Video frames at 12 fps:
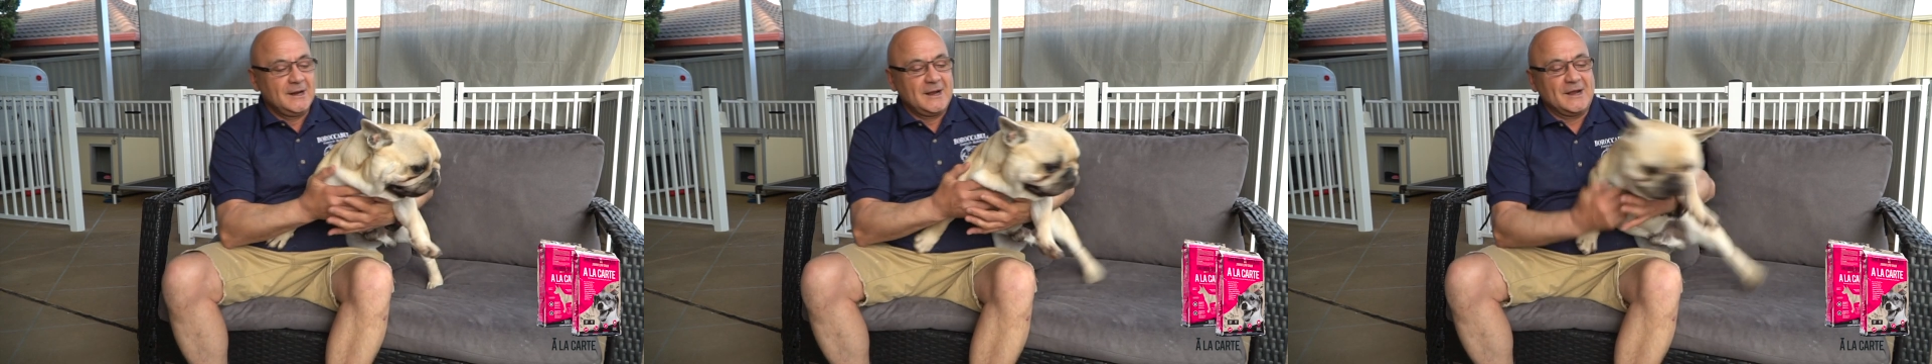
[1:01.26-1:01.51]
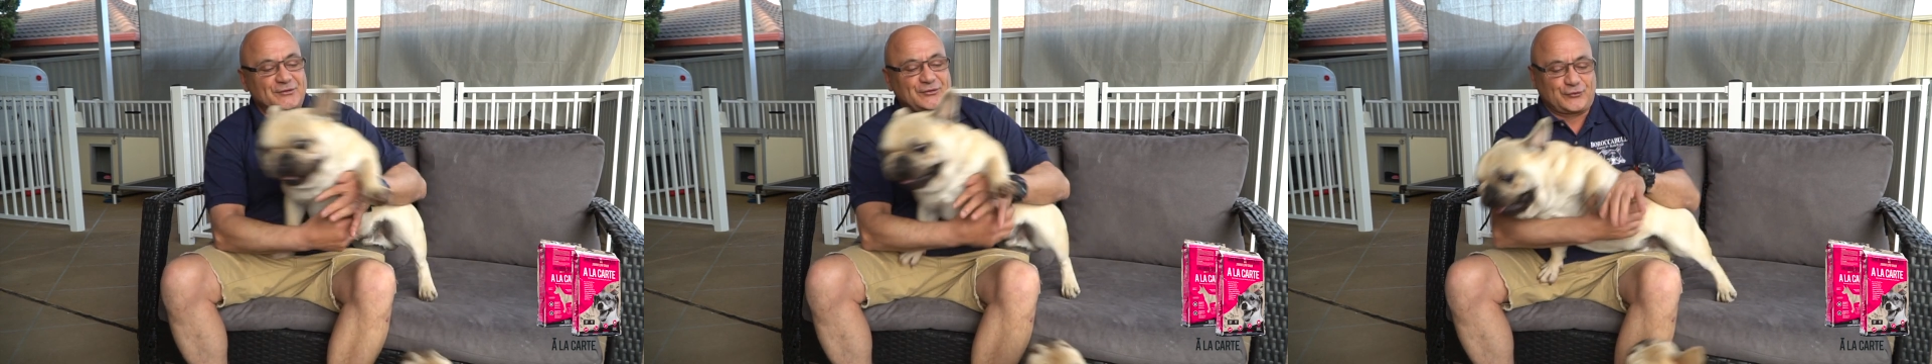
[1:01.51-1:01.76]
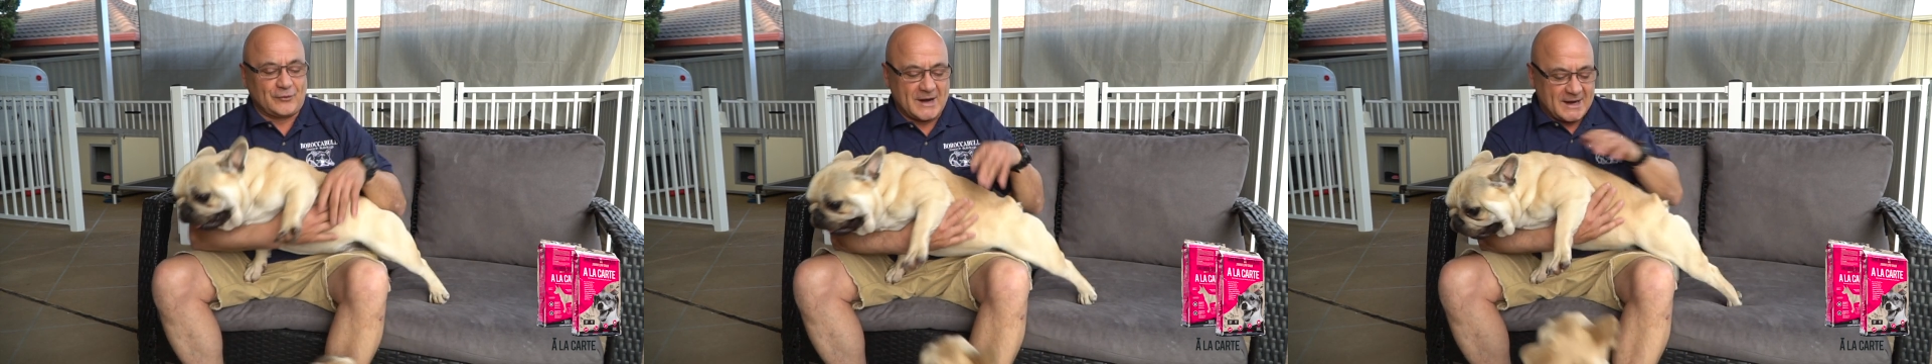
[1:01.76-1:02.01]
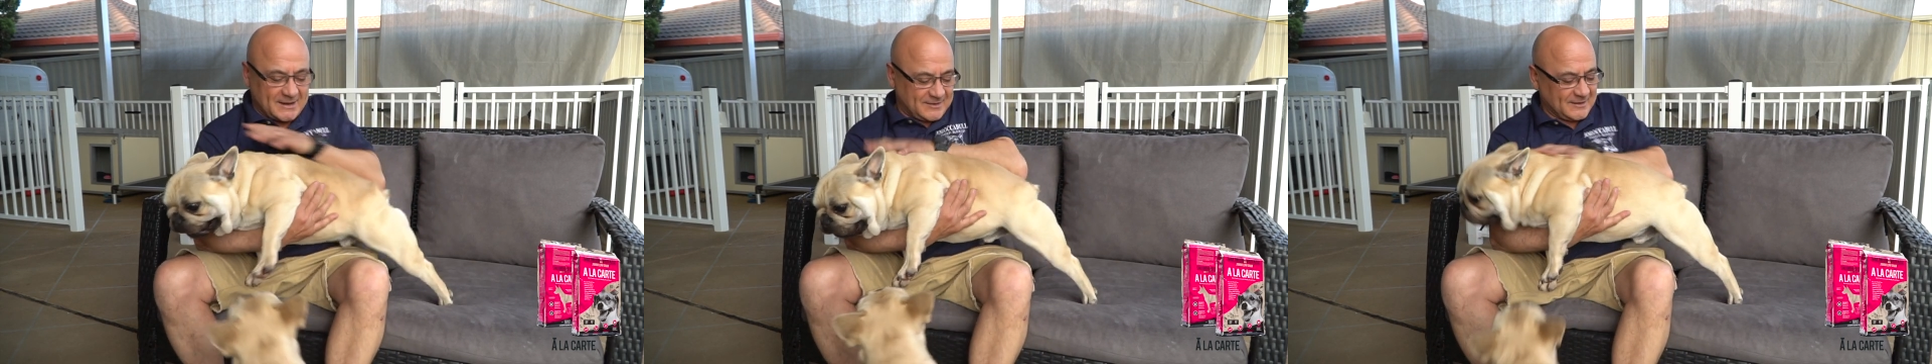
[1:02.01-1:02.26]
his
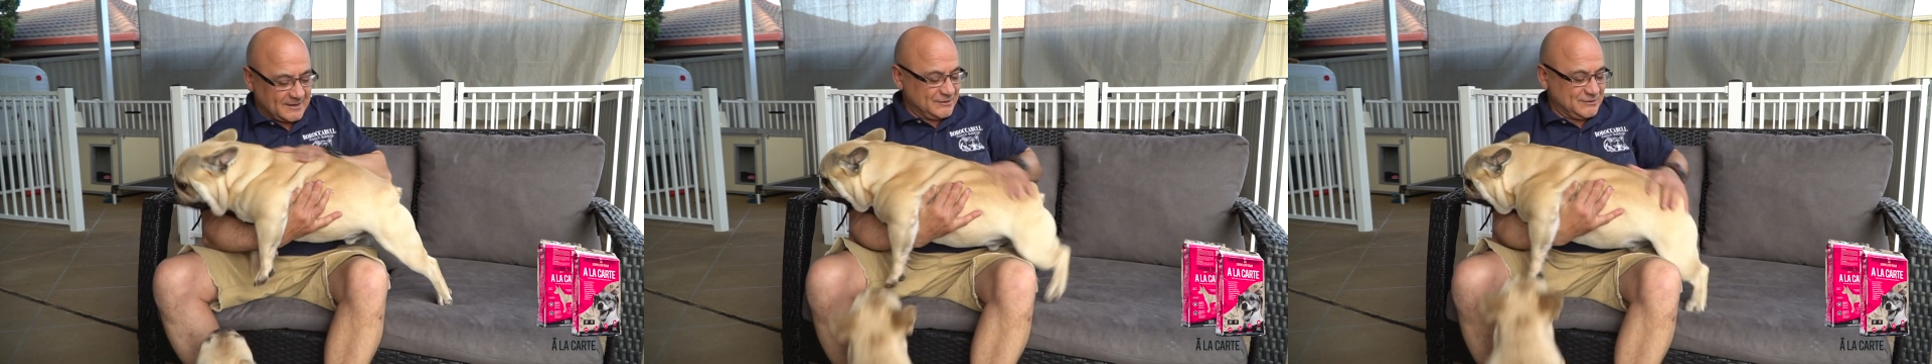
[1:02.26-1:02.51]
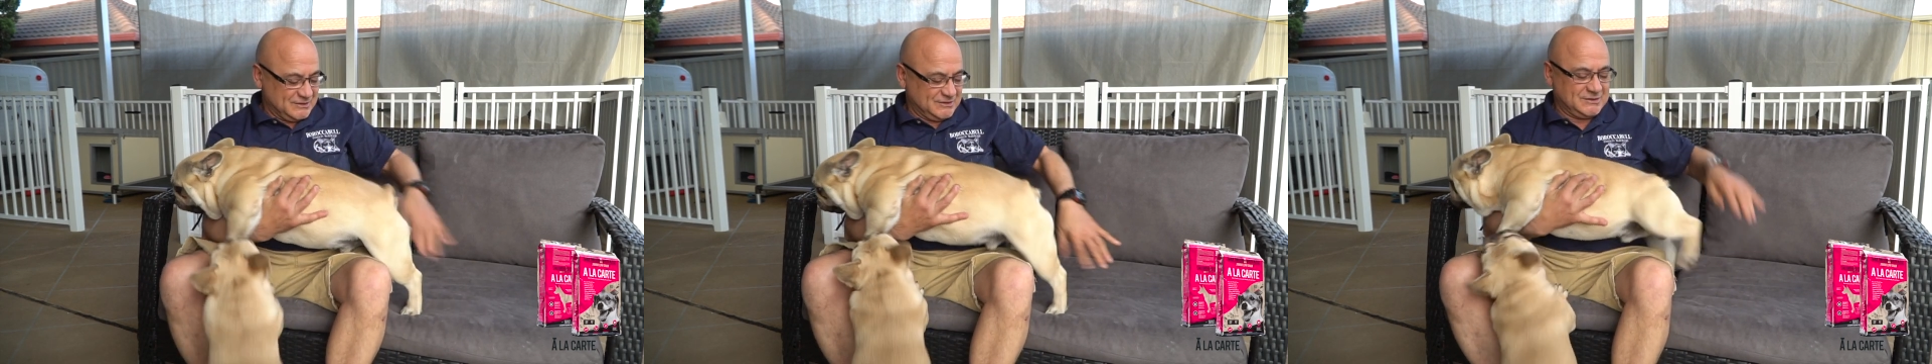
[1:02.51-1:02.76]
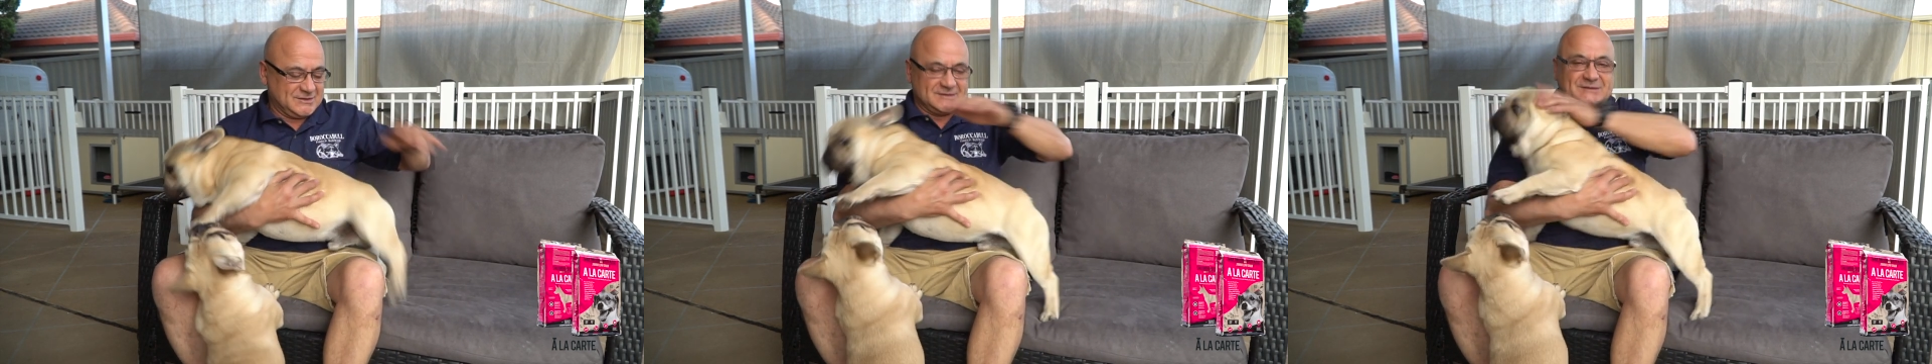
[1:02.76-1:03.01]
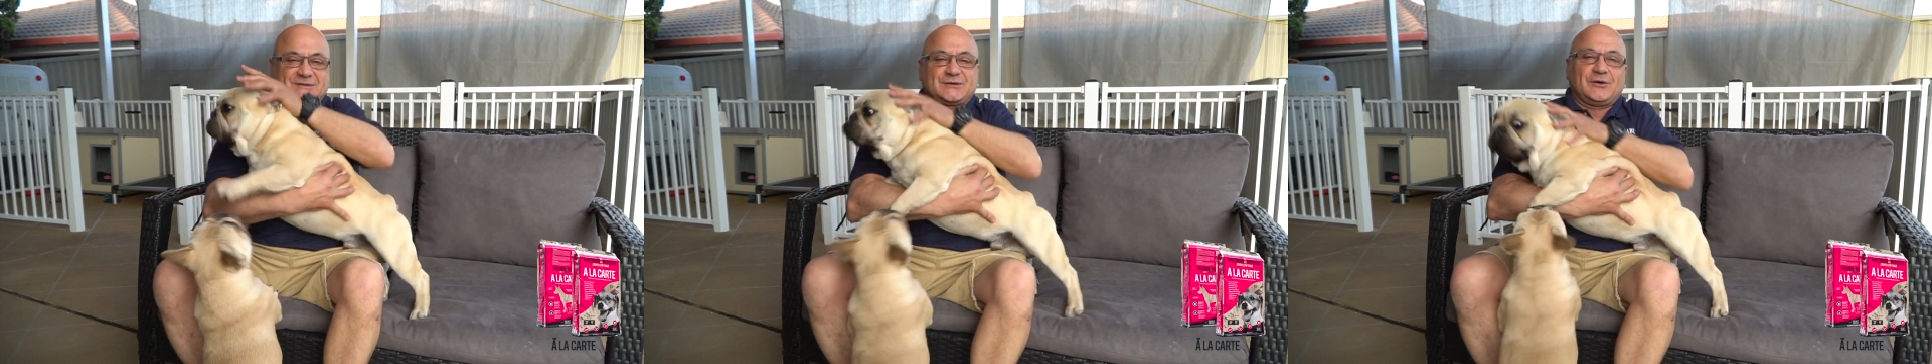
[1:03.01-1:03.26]
strength, his condition,
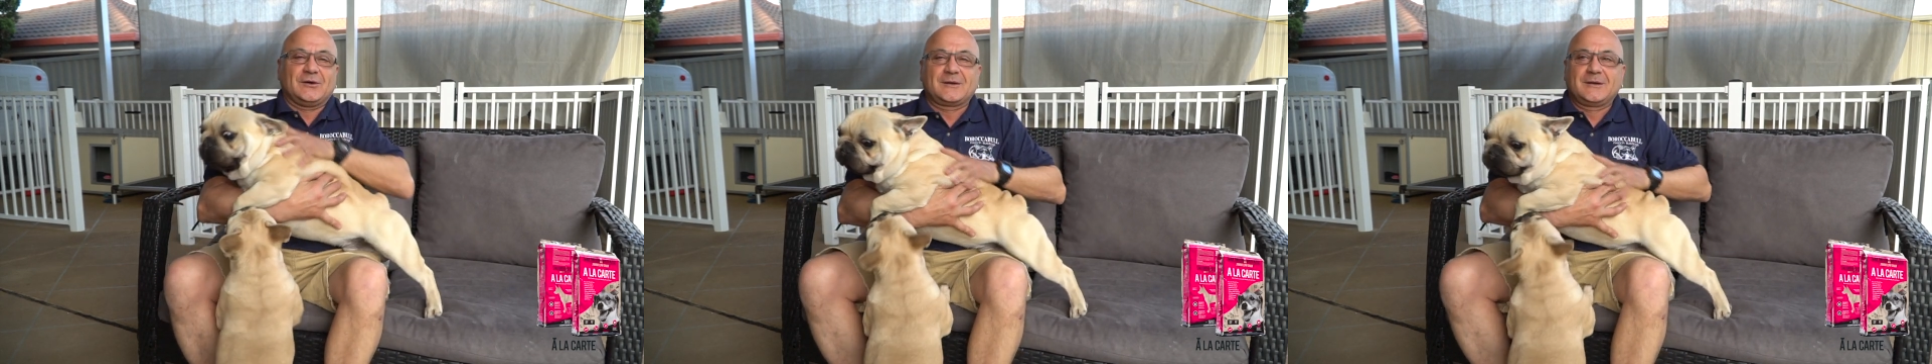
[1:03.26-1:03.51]
his dog.